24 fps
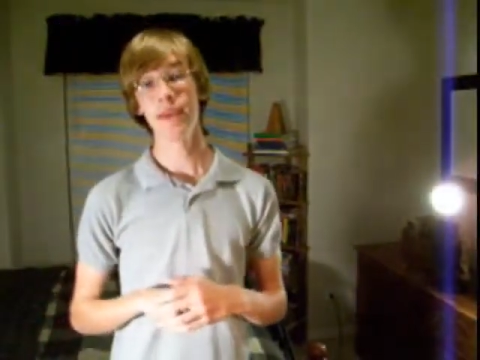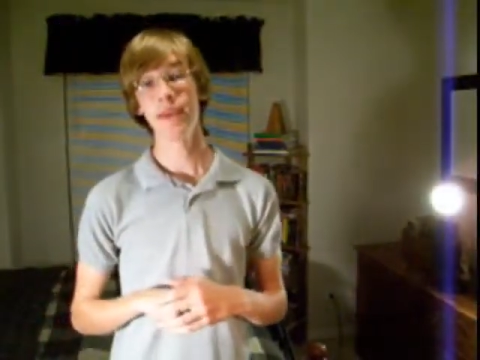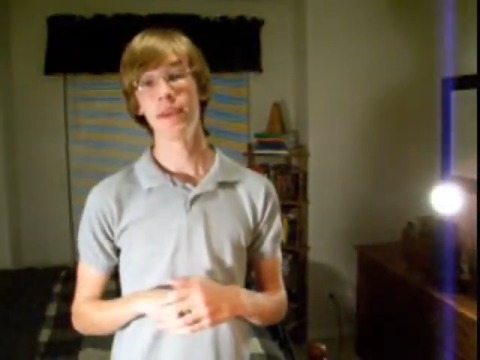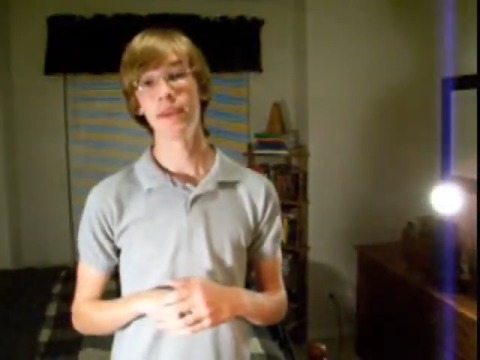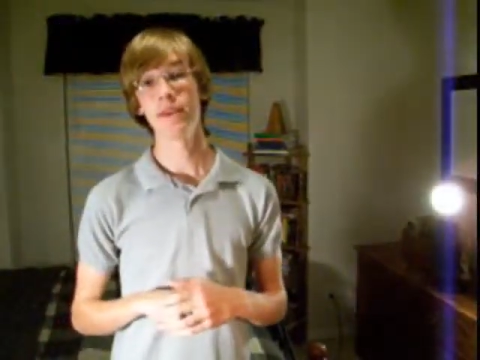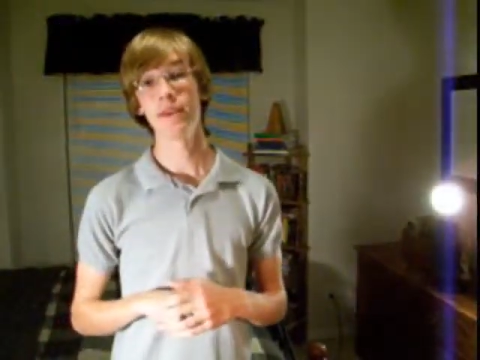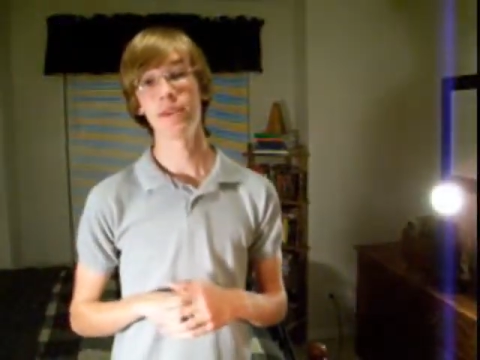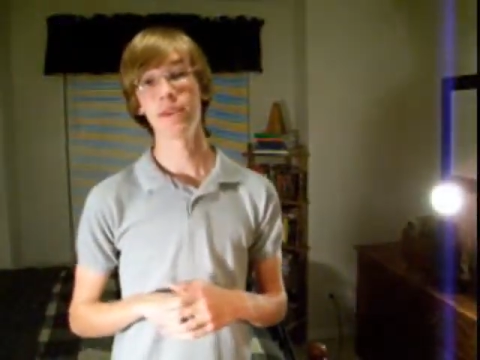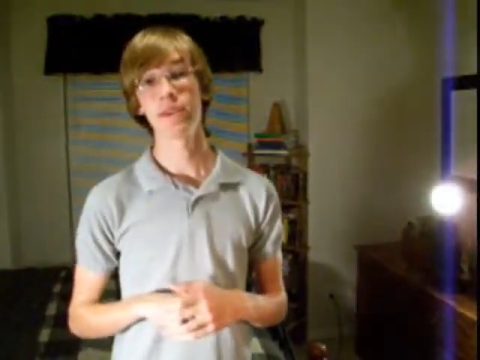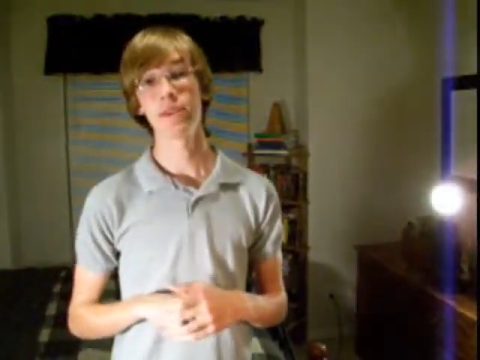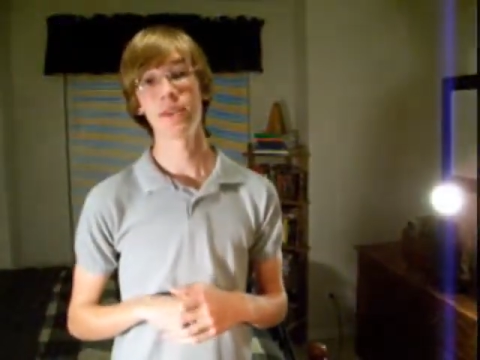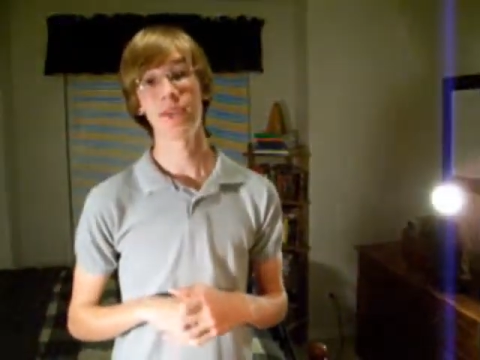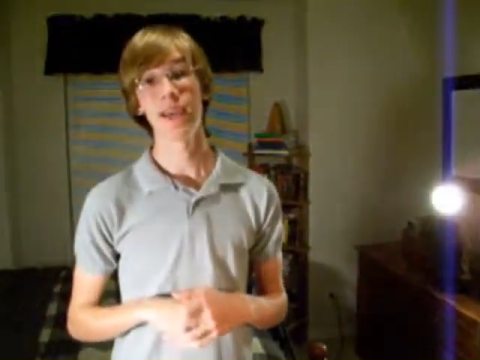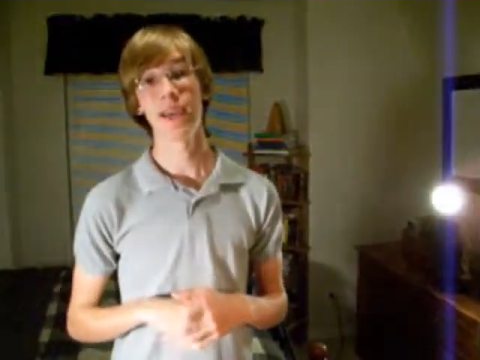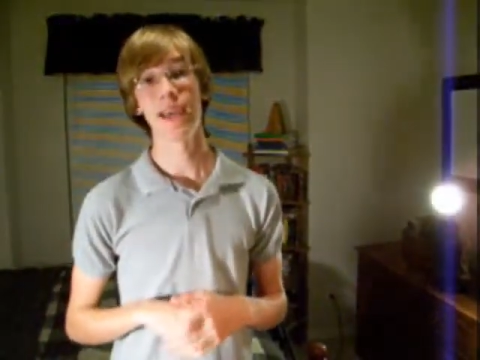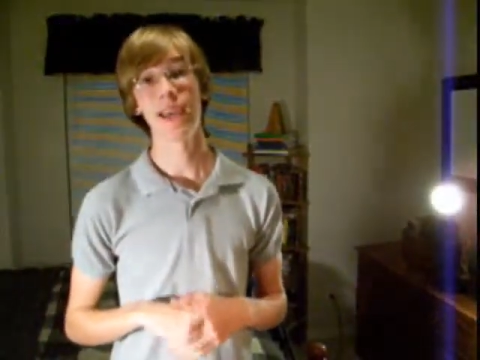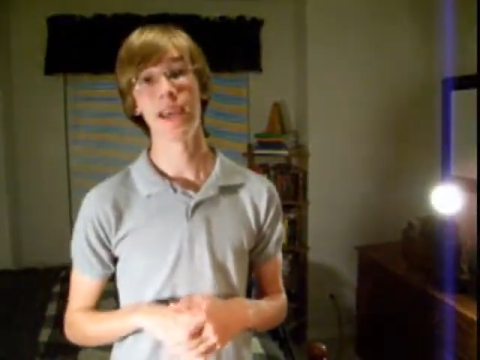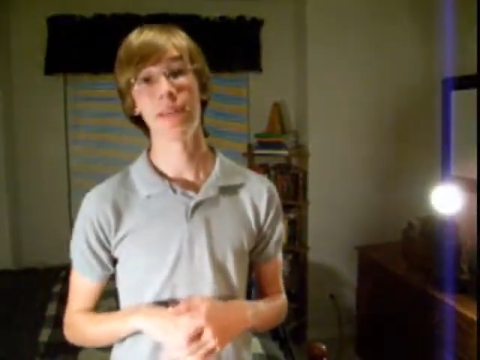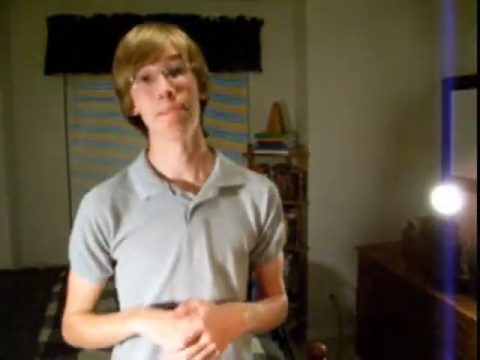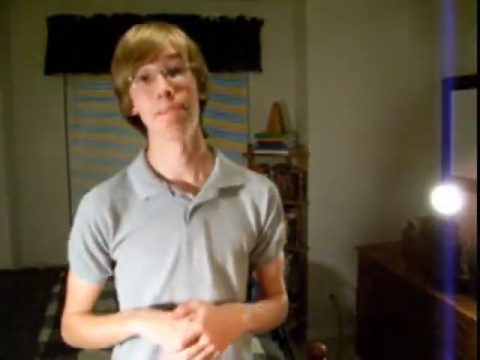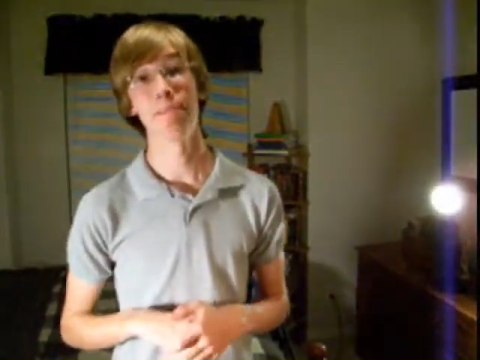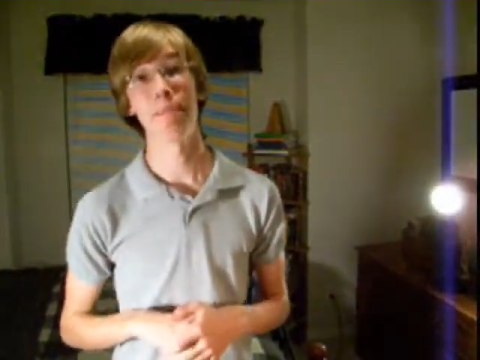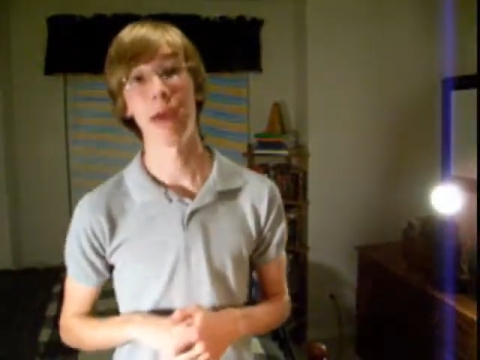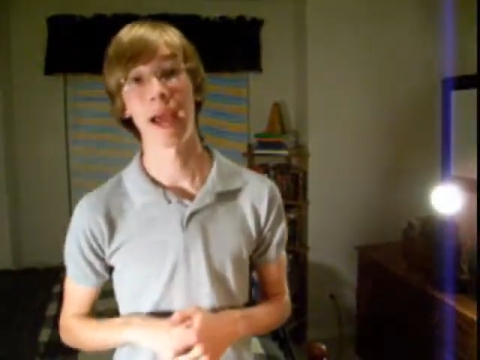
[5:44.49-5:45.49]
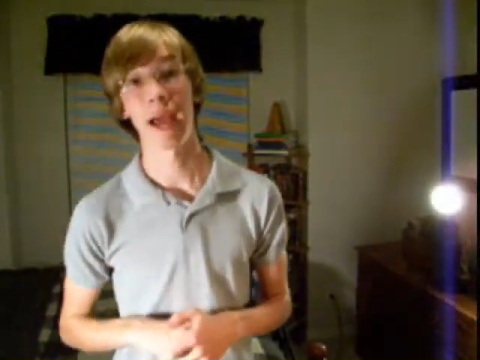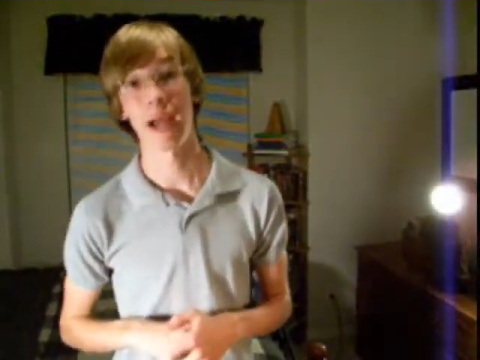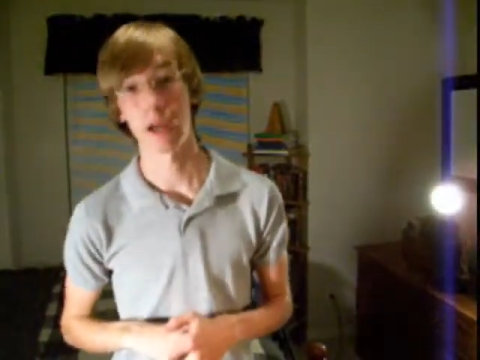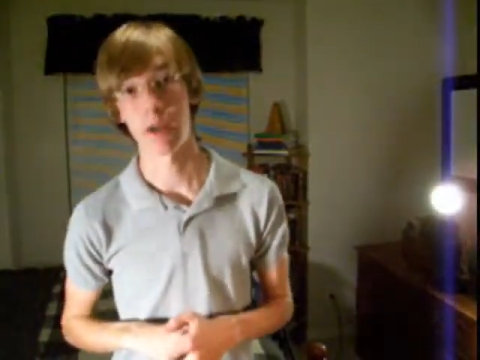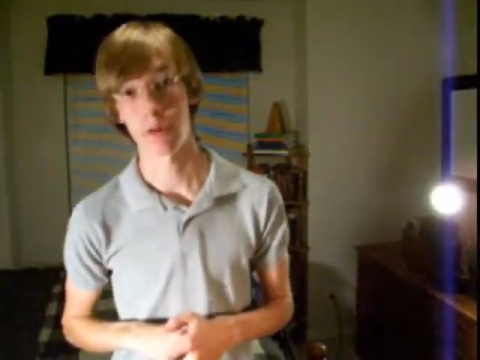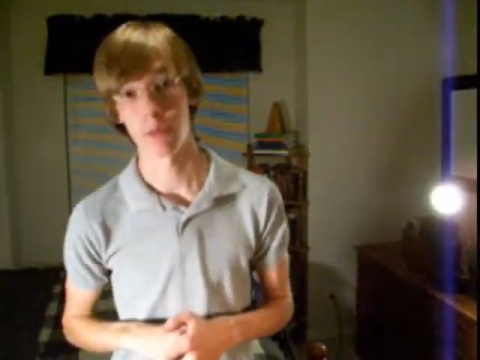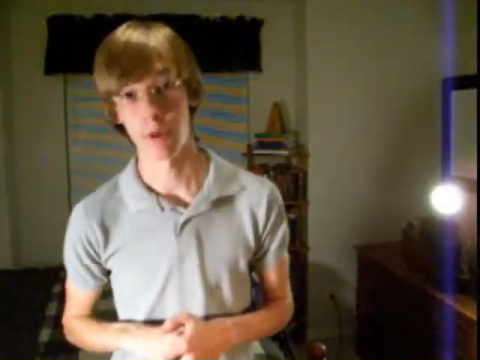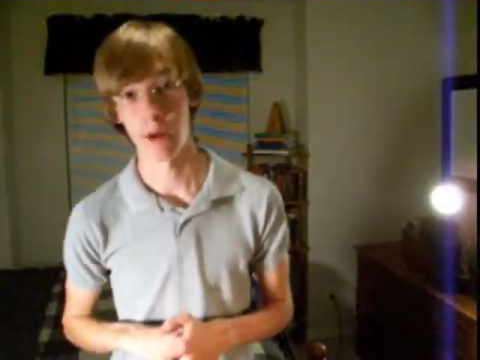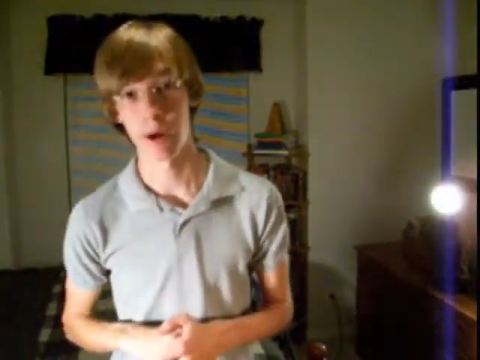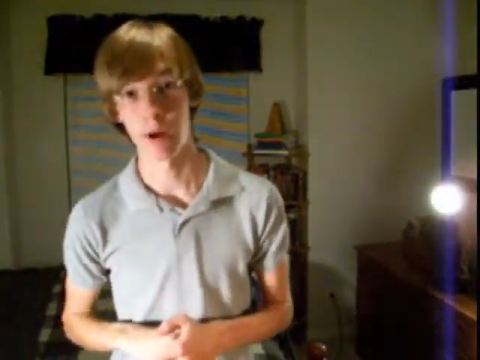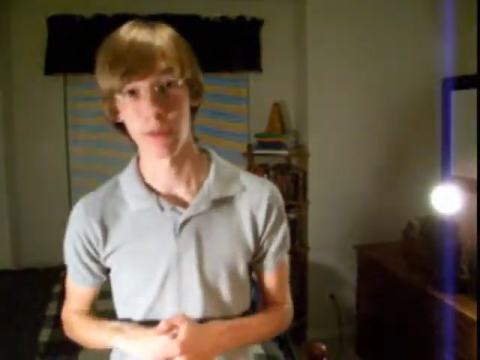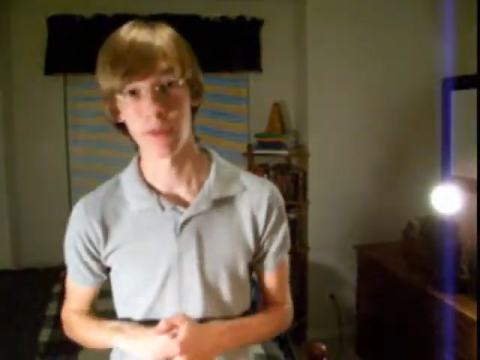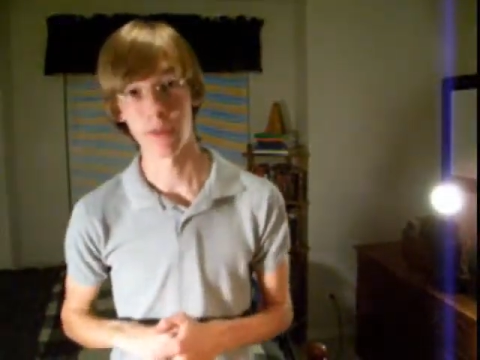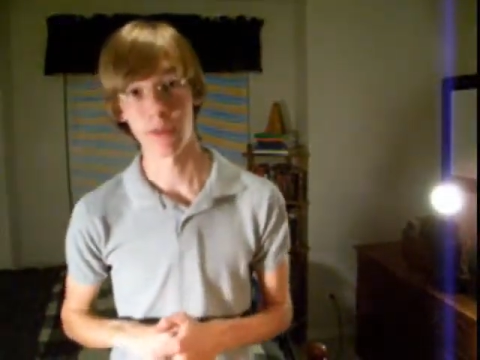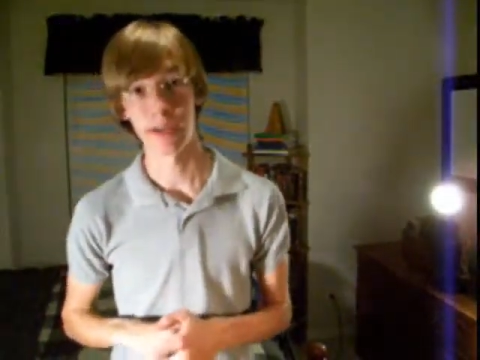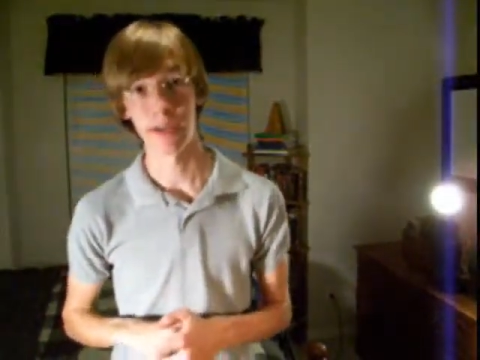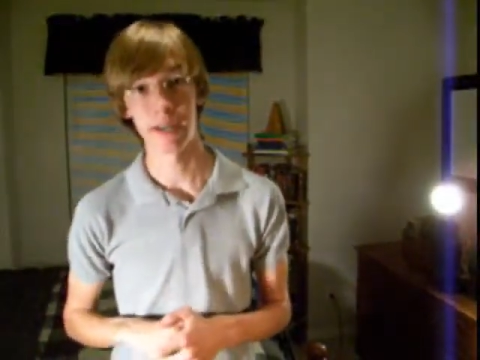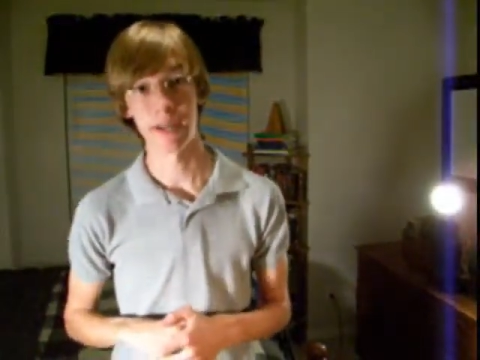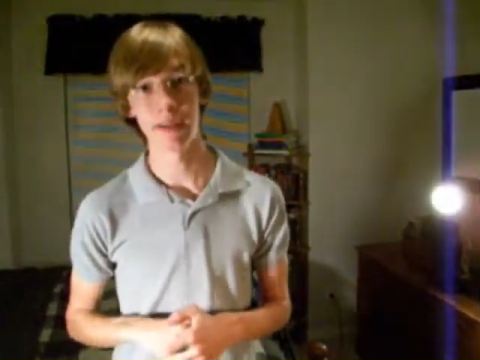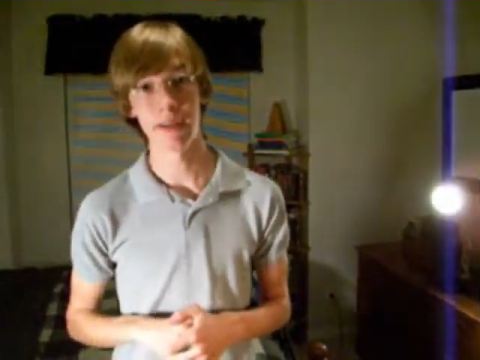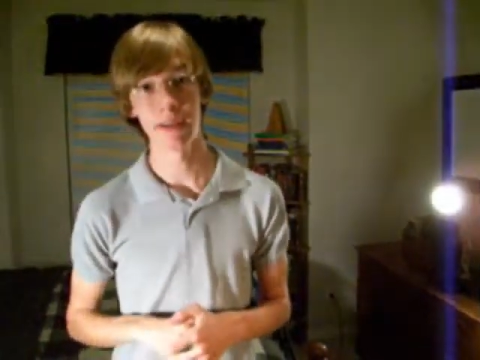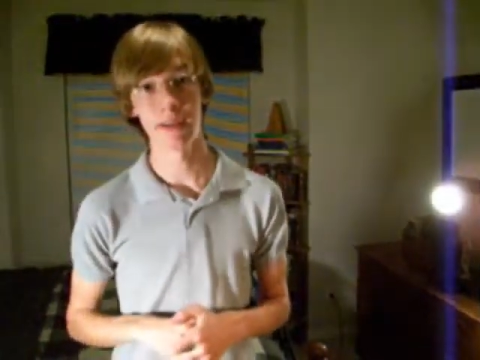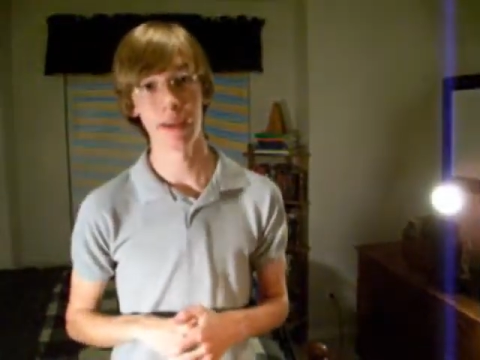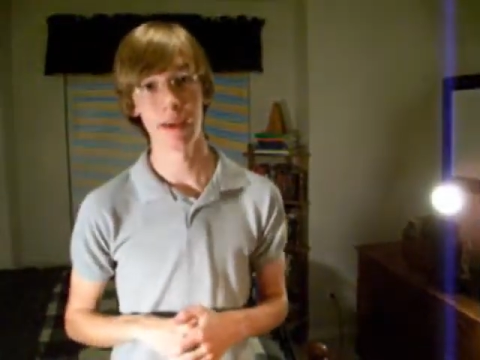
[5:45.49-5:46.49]
is a
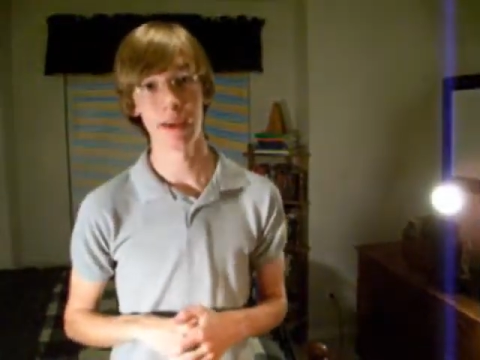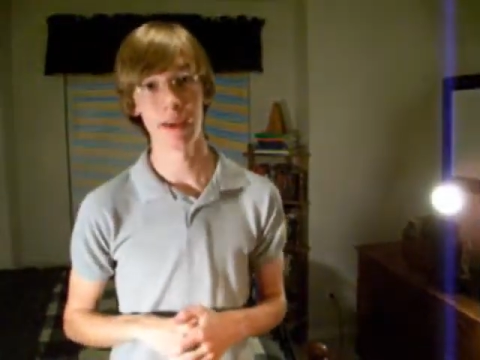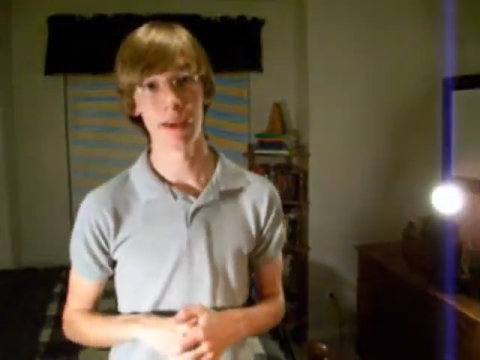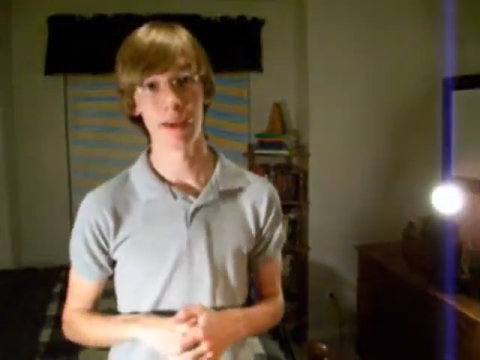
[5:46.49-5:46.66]
background light.